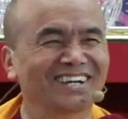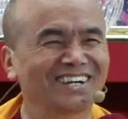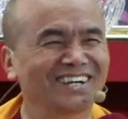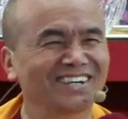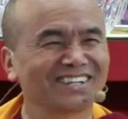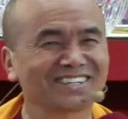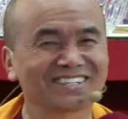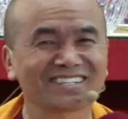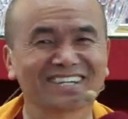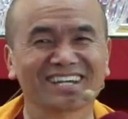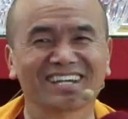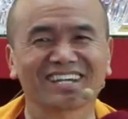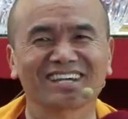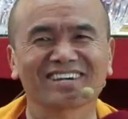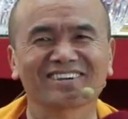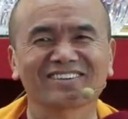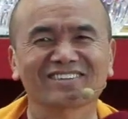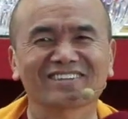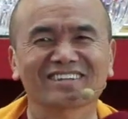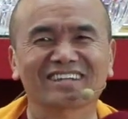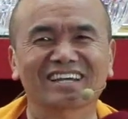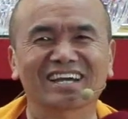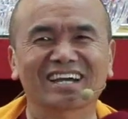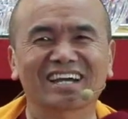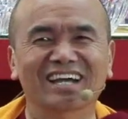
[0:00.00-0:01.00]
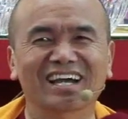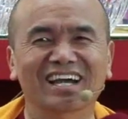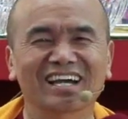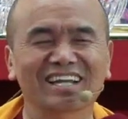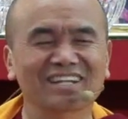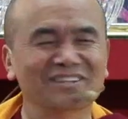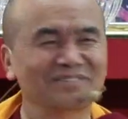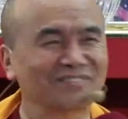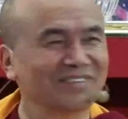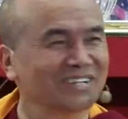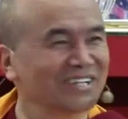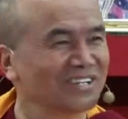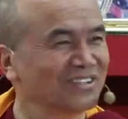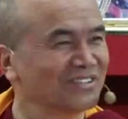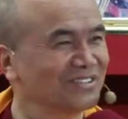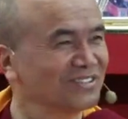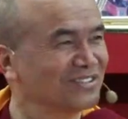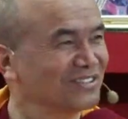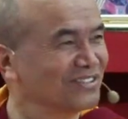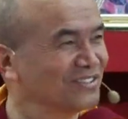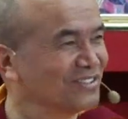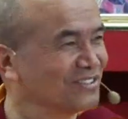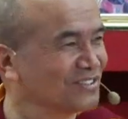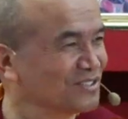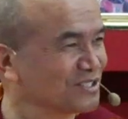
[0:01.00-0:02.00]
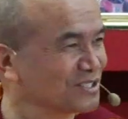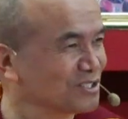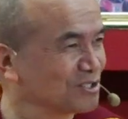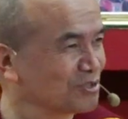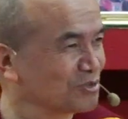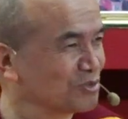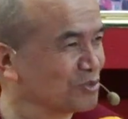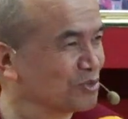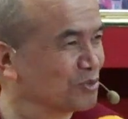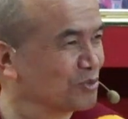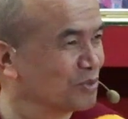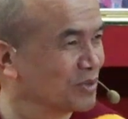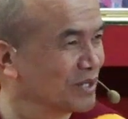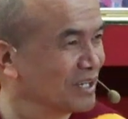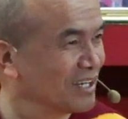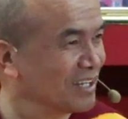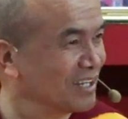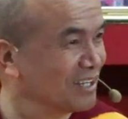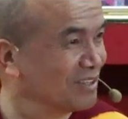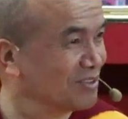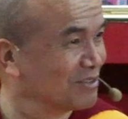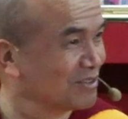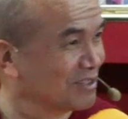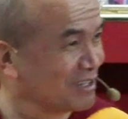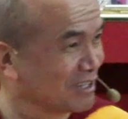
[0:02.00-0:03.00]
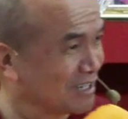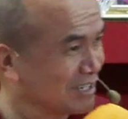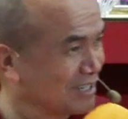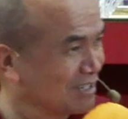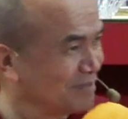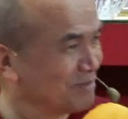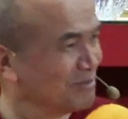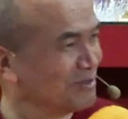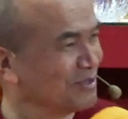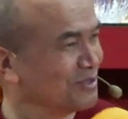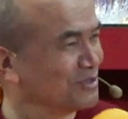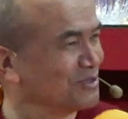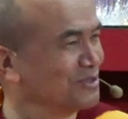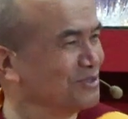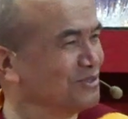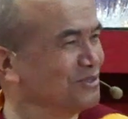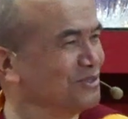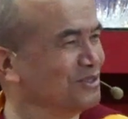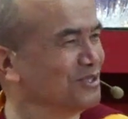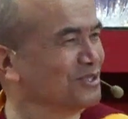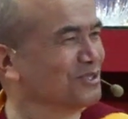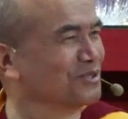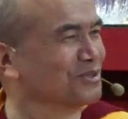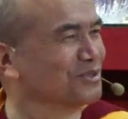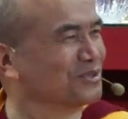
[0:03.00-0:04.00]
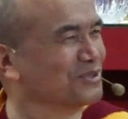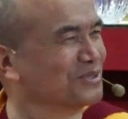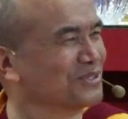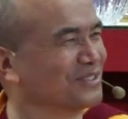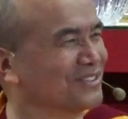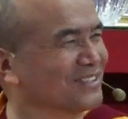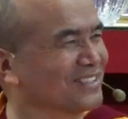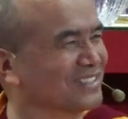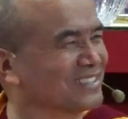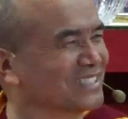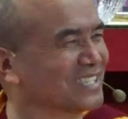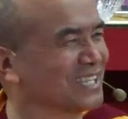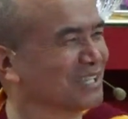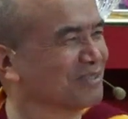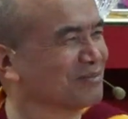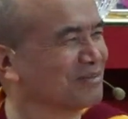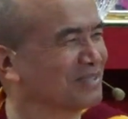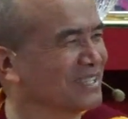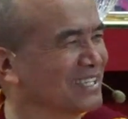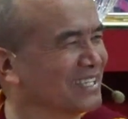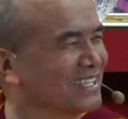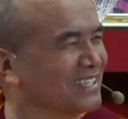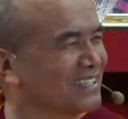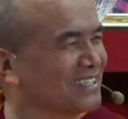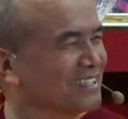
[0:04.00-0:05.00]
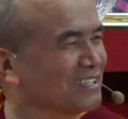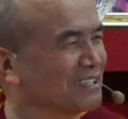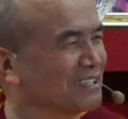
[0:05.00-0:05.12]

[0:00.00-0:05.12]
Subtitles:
Okay. Anybody who knows the rule well? Okay, Gabor, you know the rule. Tell me.